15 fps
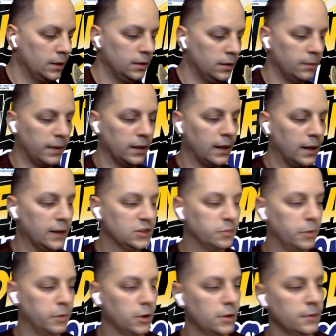And then my
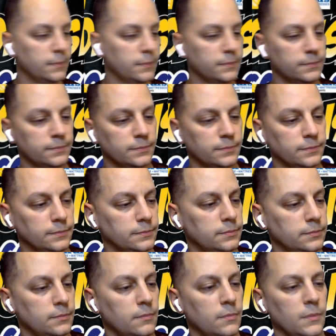last book,
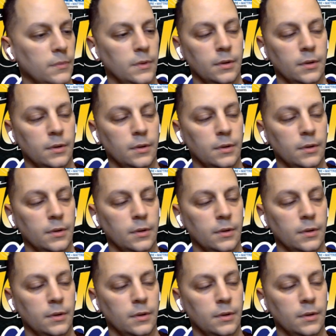a